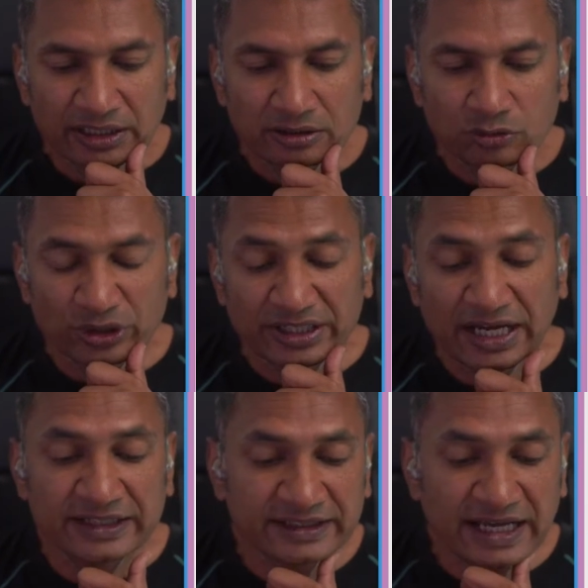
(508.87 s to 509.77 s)

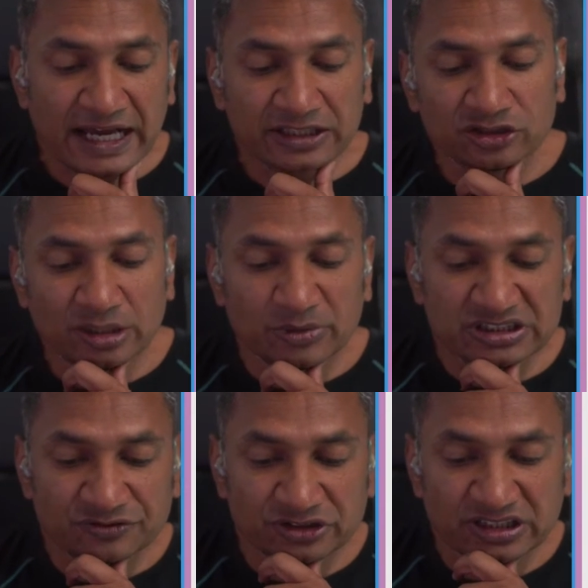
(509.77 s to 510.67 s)
Regarding anonymity
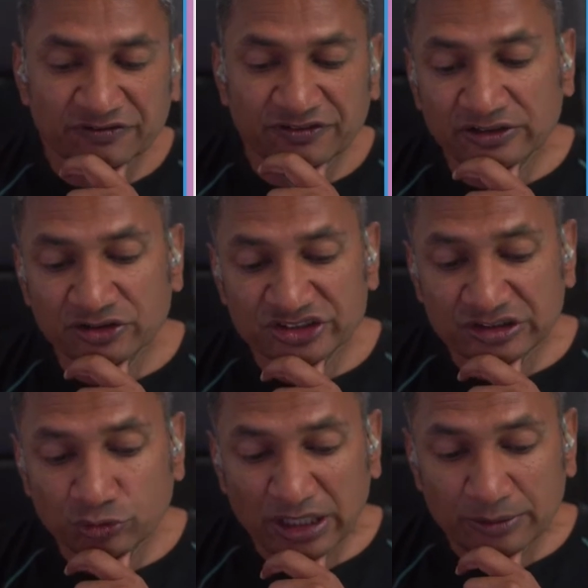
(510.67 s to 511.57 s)
for defendants
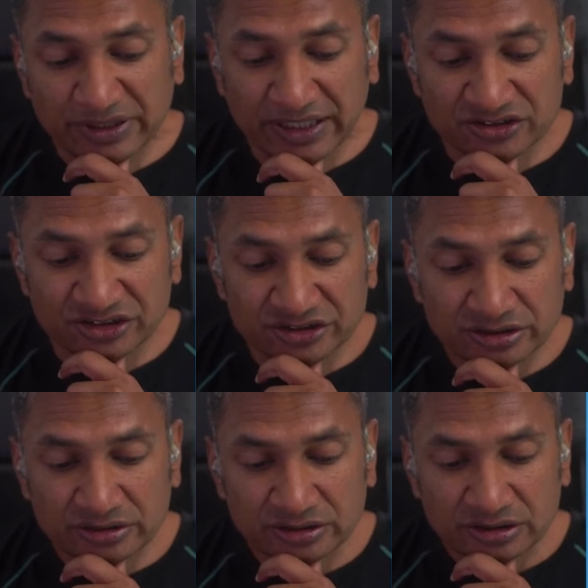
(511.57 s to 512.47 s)
in rape cases.
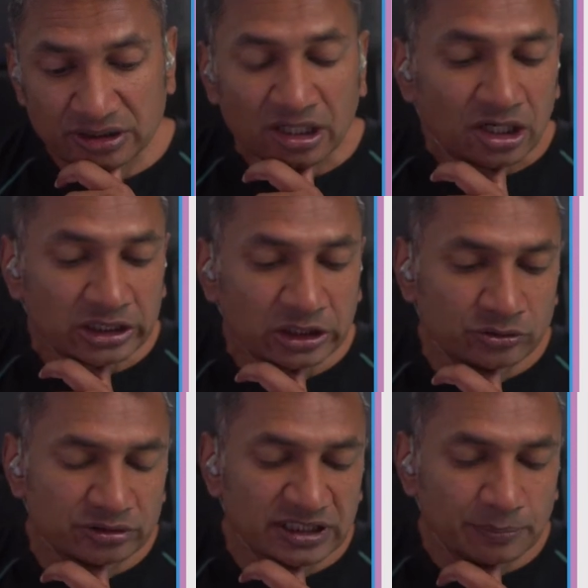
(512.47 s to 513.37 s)

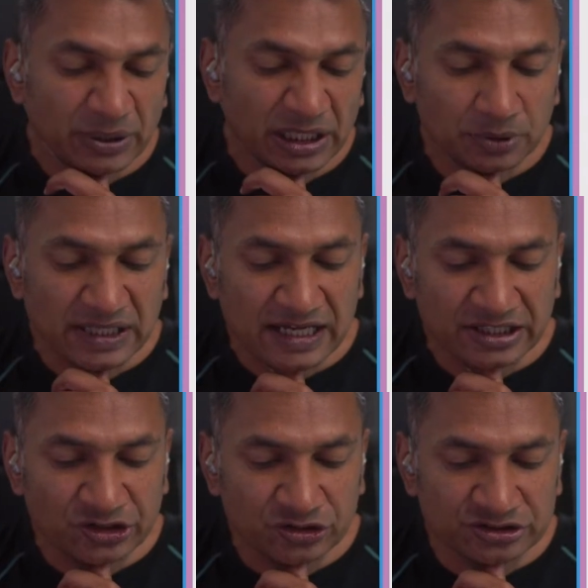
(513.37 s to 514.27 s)
Currently, people
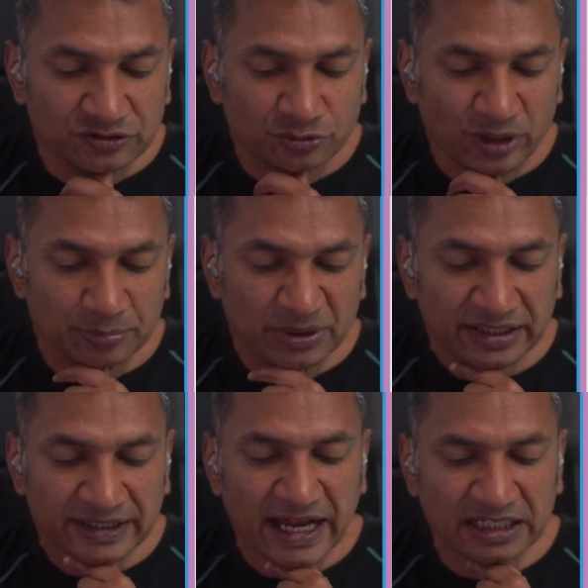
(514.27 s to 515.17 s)
accused of rape
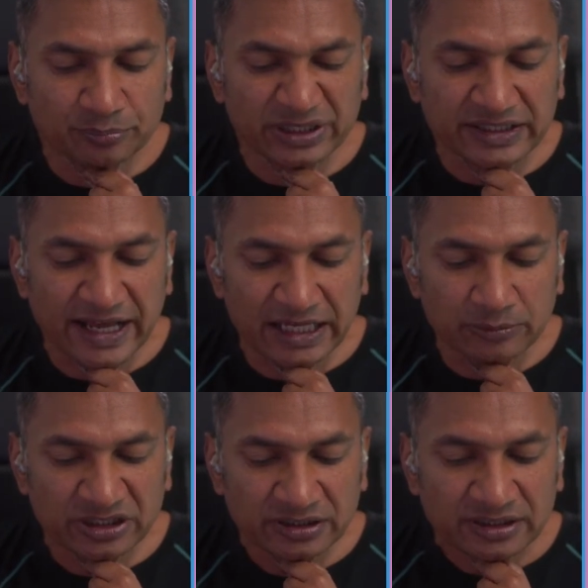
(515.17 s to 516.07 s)
can be
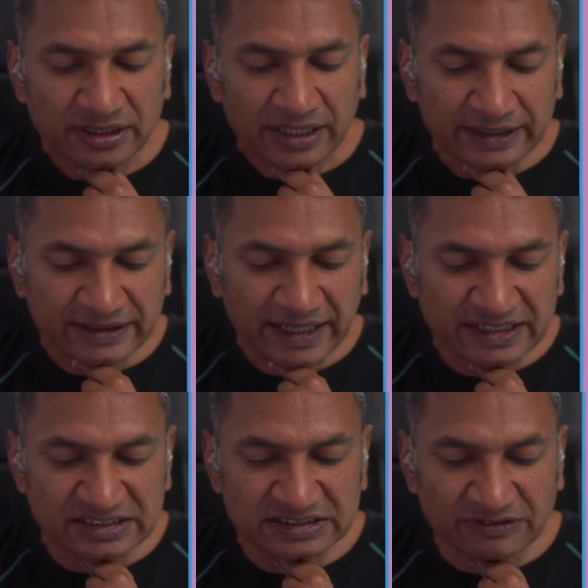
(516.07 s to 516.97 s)
named, and
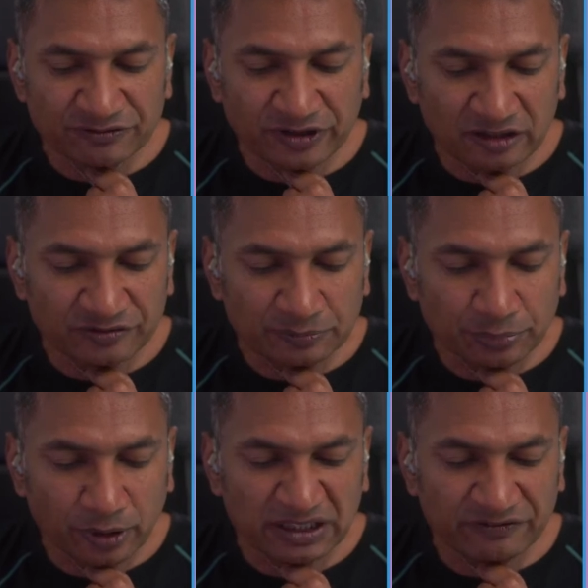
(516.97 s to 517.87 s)
cases involving
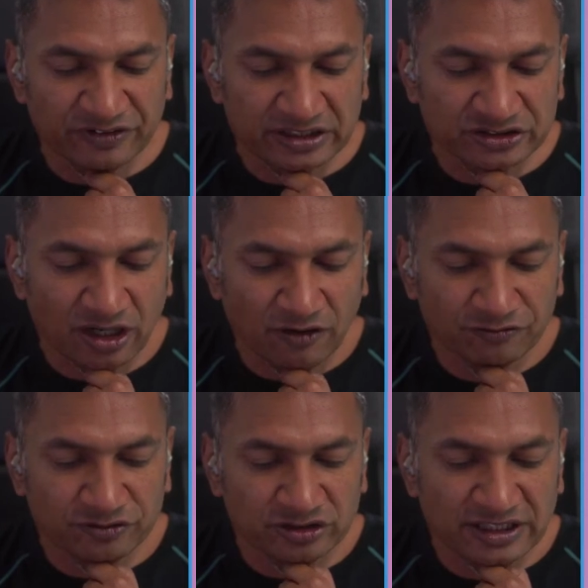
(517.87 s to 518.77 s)
public figures
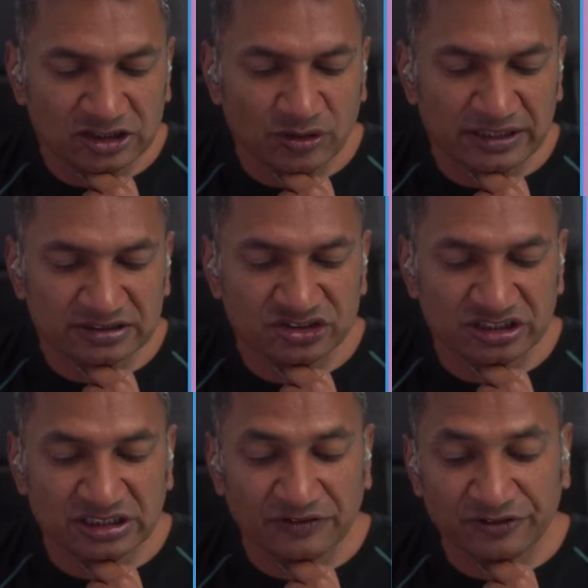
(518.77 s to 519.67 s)
often attract
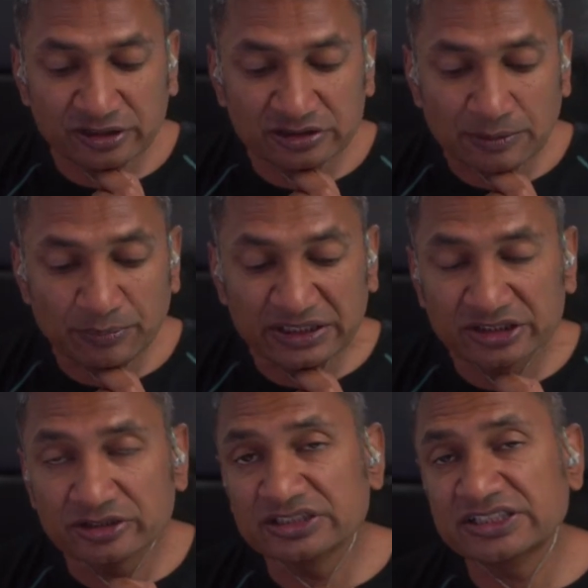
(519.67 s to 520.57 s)
significant
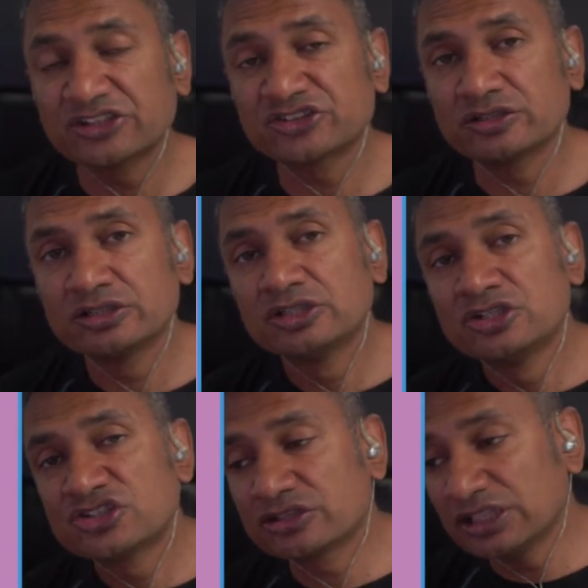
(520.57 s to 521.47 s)
media attention.
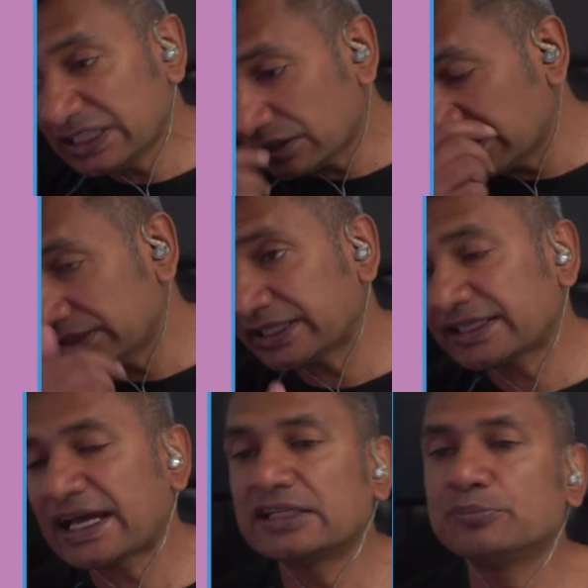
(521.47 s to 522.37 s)
So legally, they
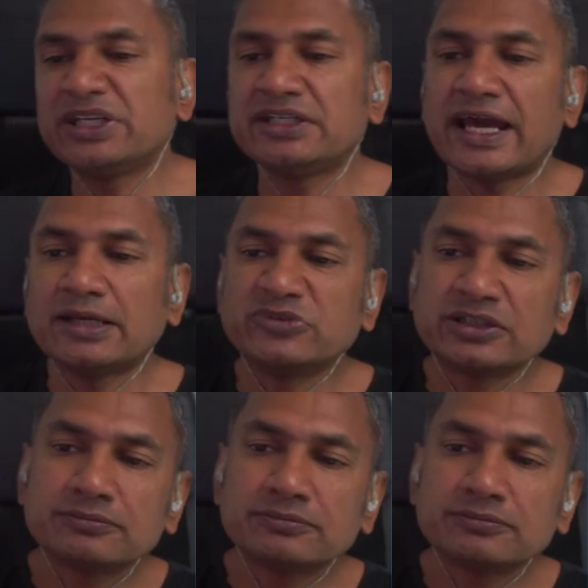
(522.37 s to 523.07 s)
can be named.